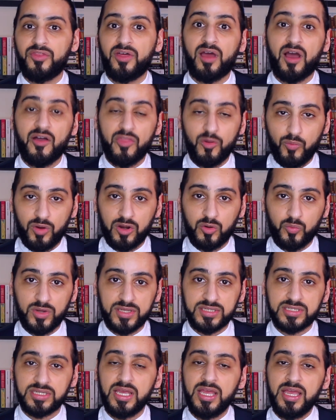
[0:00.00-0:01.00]
The other one
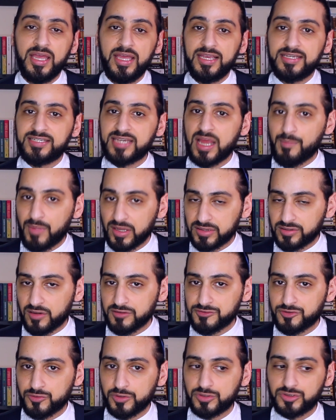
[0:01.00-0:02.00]
was Hisham
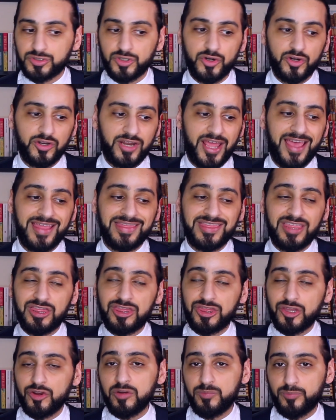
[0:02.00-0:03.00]
Mattar's The Return, and the
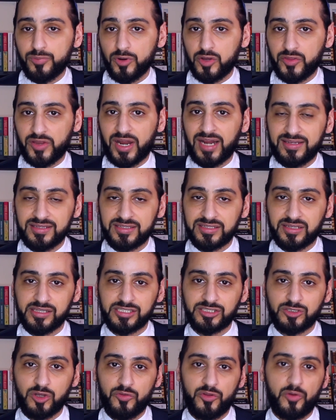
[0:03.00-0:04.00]
third book that I
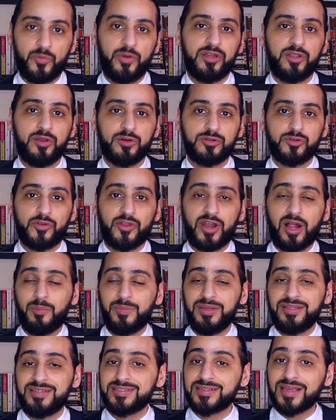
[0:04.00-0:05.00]
discussed on that radio show that I'll
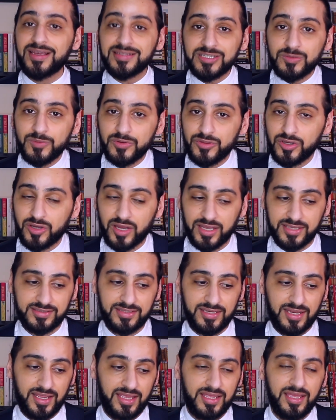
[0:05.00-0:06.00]
be discussing with you guys
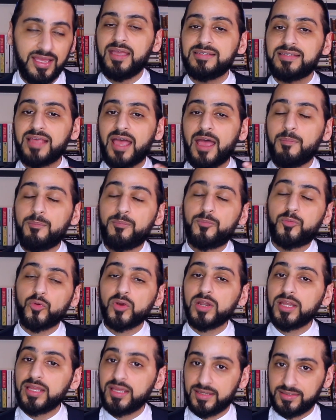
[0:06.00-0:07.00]
today is a
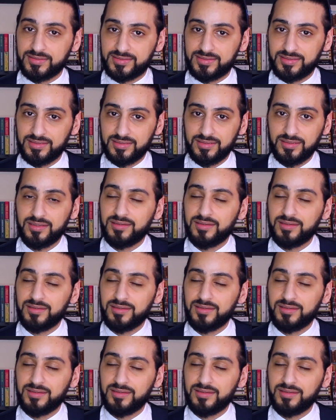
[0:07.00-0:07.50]
brilliant